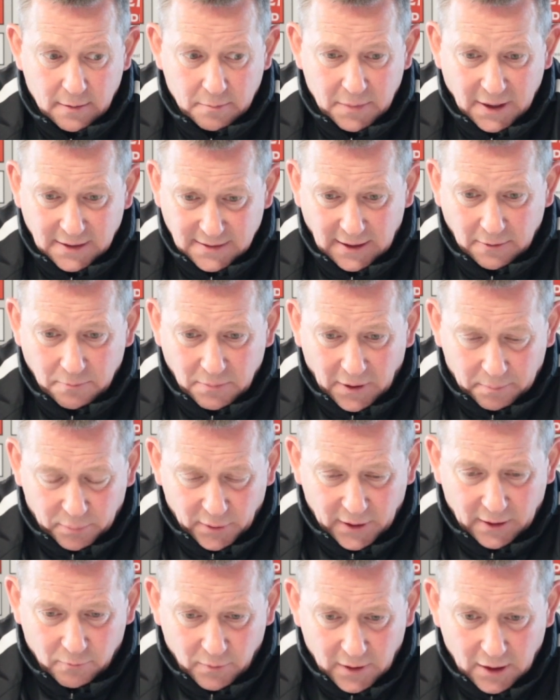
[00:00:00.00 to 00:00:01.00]
my team are
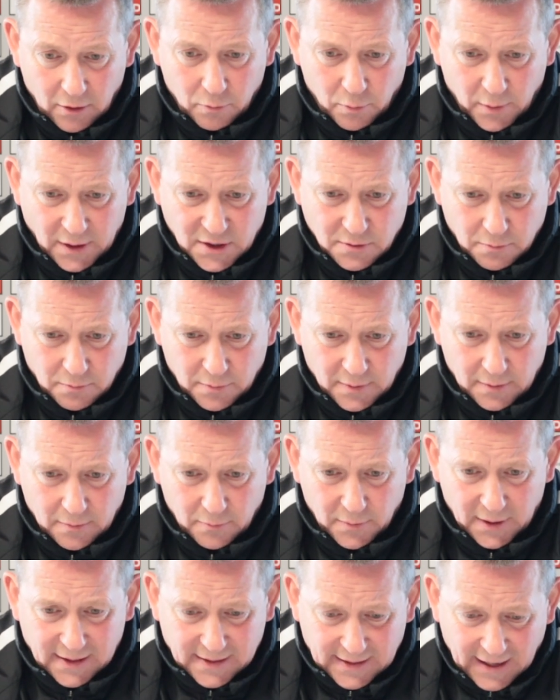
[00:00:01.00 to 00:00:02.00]
playing well. We
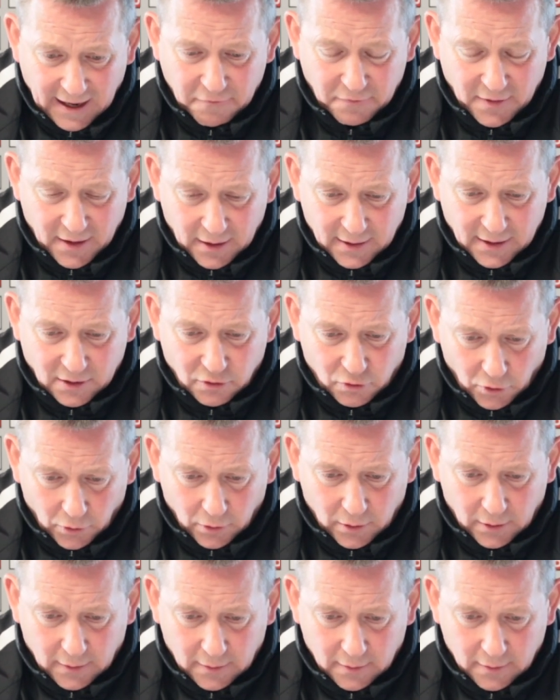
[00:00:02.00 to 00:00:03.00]
definitely
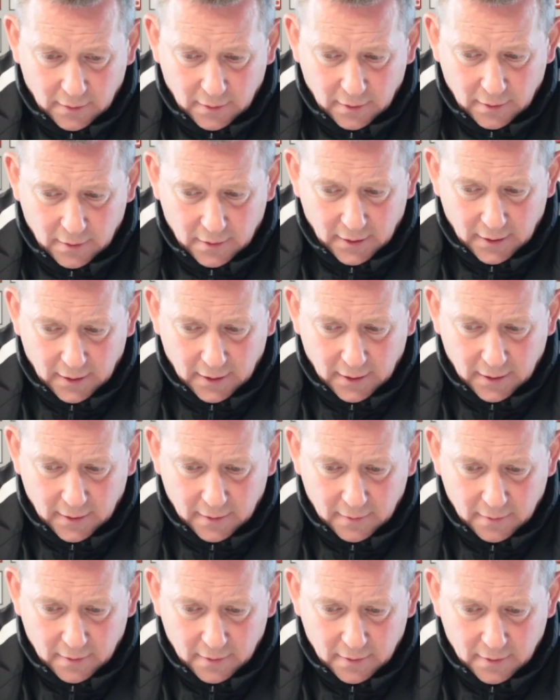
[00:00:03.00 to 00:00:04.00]
took
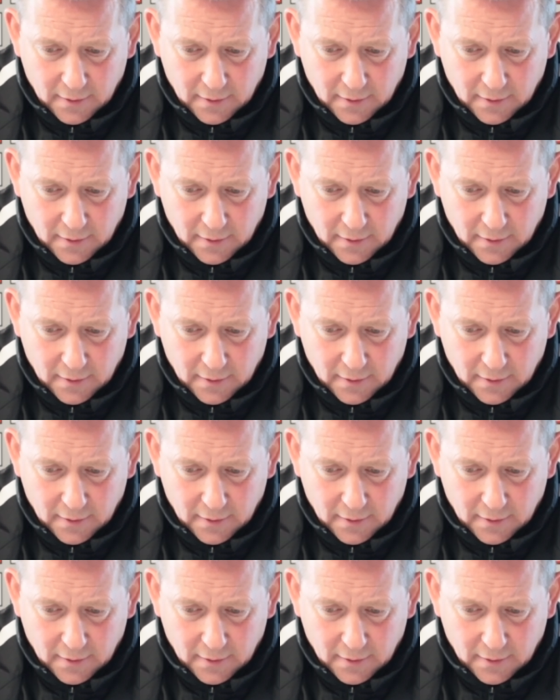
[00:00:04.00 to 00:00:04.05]
the